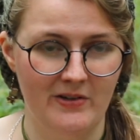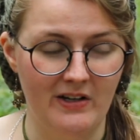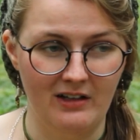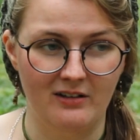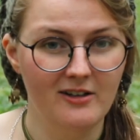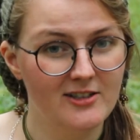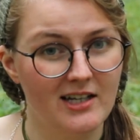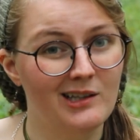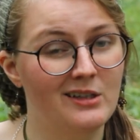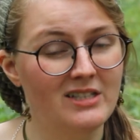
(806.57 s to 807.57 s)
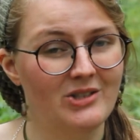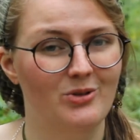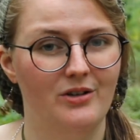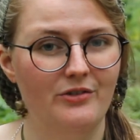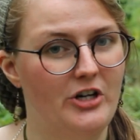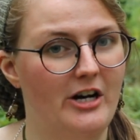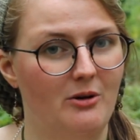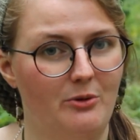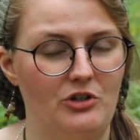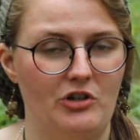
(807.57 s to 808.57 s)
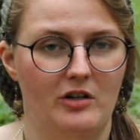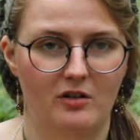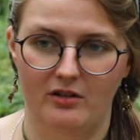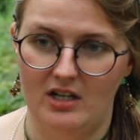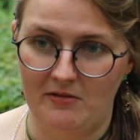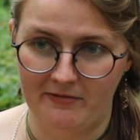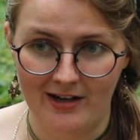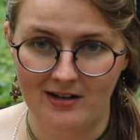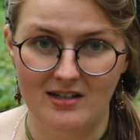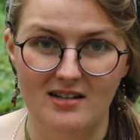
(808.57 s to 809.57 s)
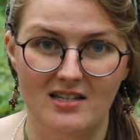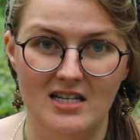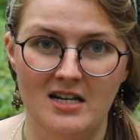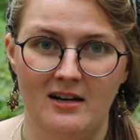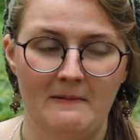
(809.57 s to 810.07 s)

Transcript: and it looks like this sort of chair was generally a vanity seat